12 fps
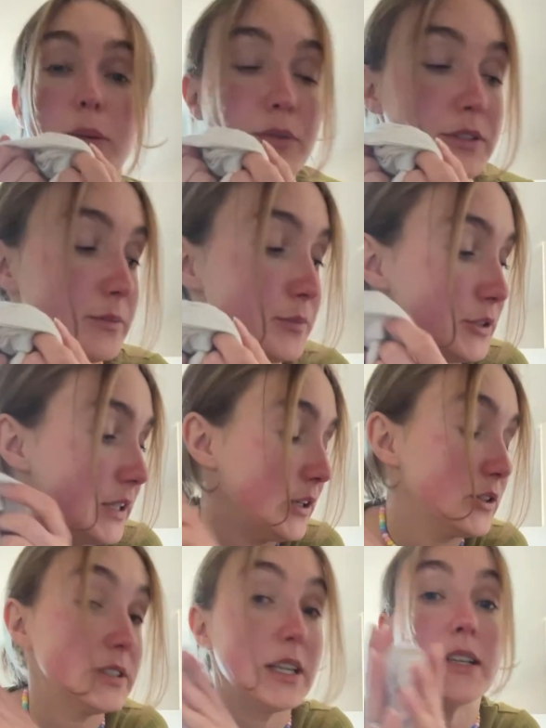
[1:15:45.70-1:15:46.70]
I put the potato
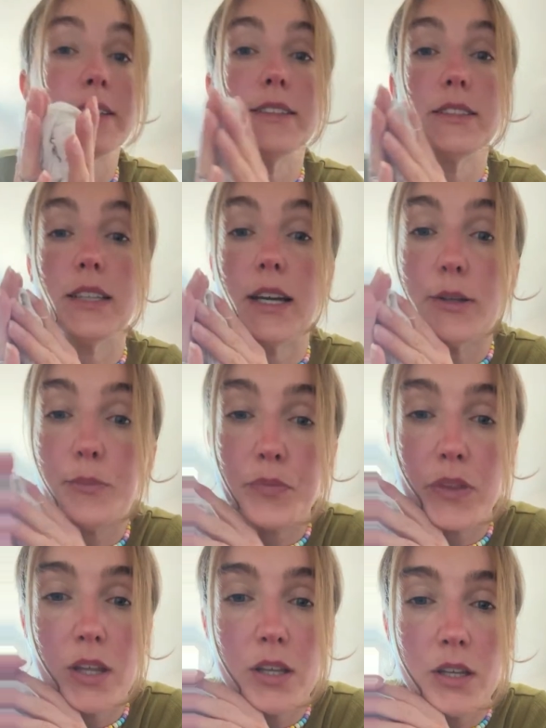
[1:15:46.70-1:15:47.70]
salad inside.
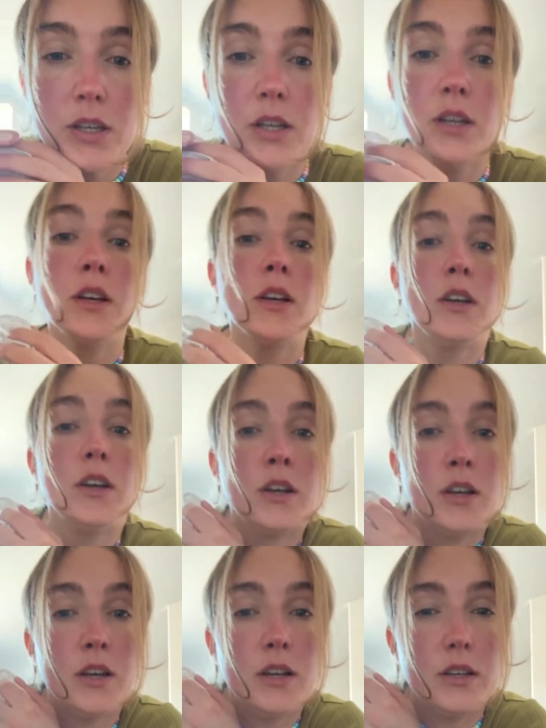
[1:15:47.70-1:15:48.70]

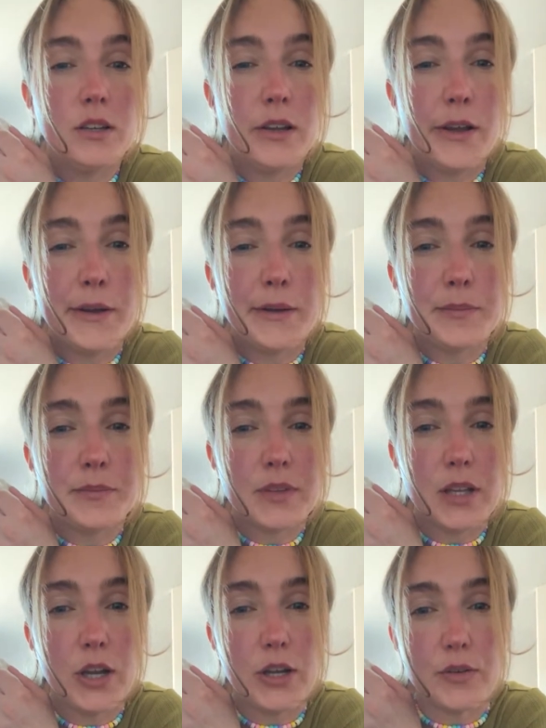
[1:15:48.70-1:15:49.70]
A
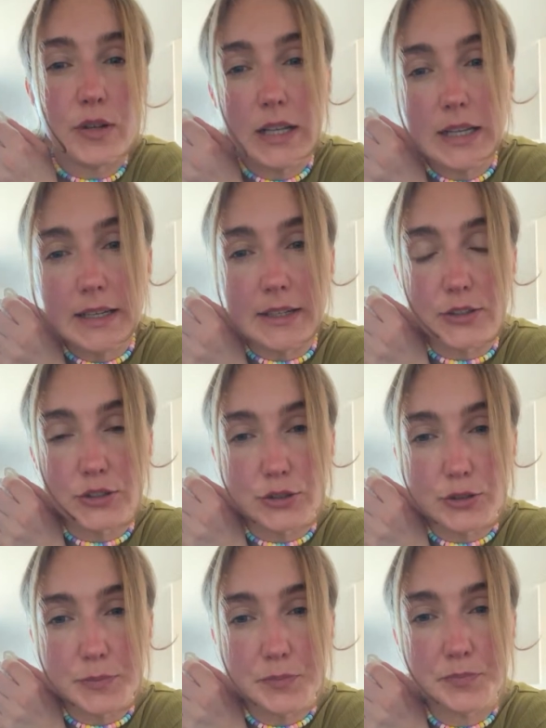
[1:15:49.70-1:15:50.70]
lot of cleaning to
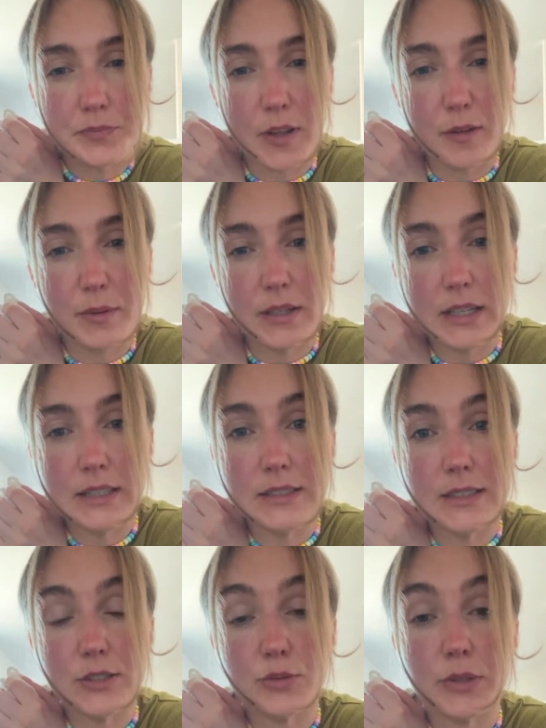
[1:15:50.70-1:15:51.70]
do. I've been
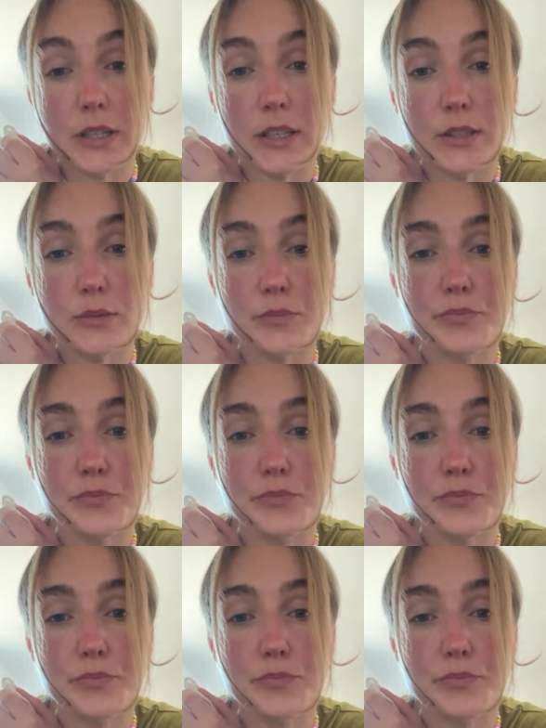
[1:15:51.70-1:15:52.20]
lazy this weekend.